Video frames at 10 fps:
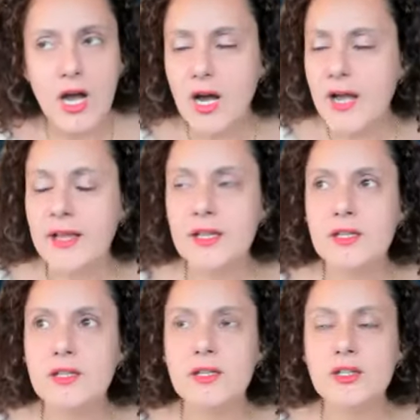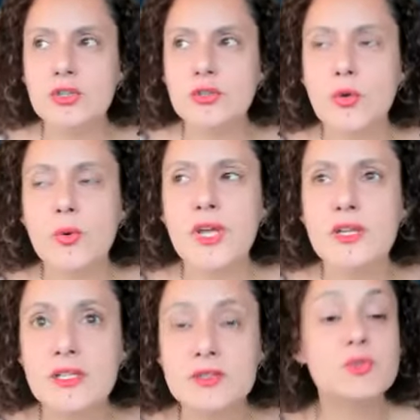I, mm. you know, it,
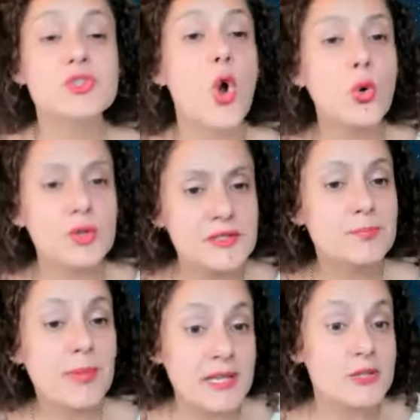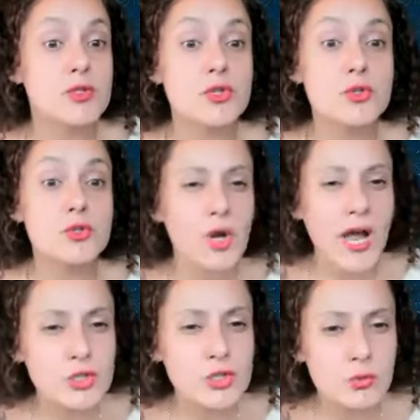it, was holding space, which is what
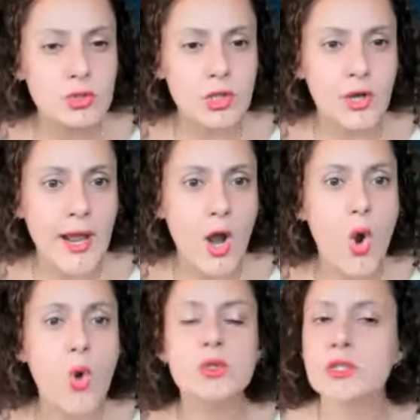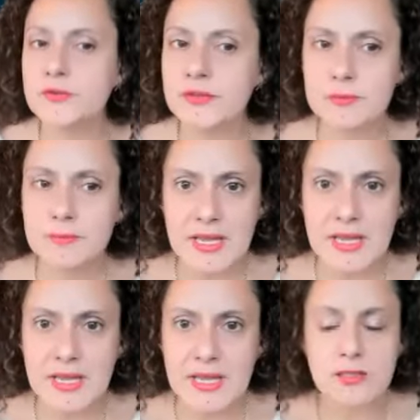I do a lot. I hold a lot of
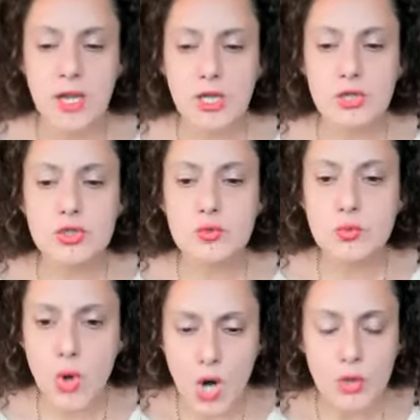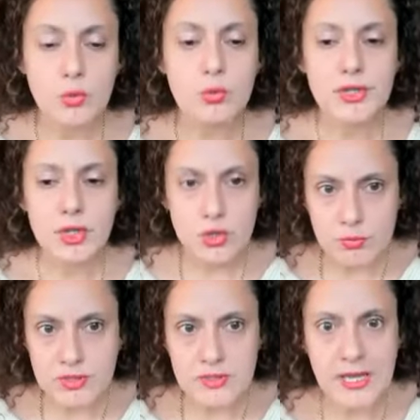space to mm-hmm. work with
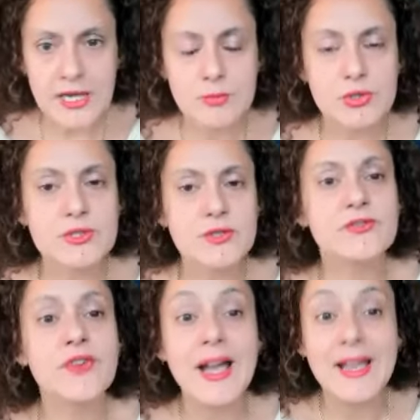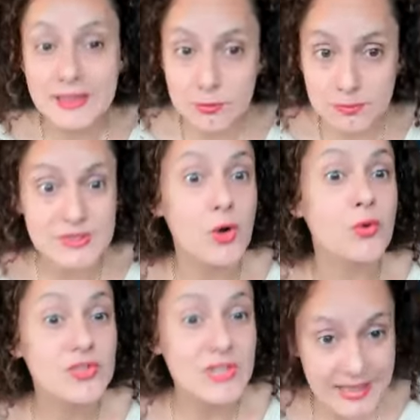humans and animals to find
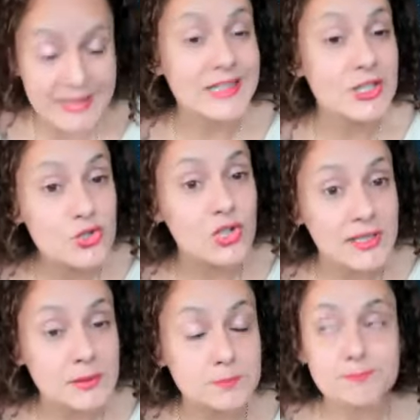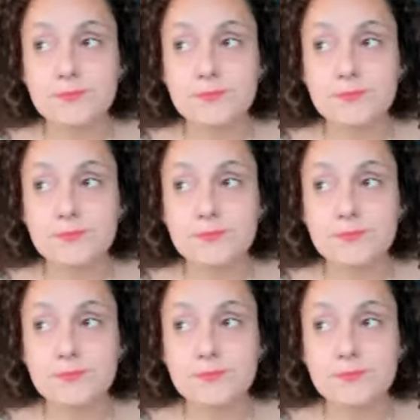themselves again, literally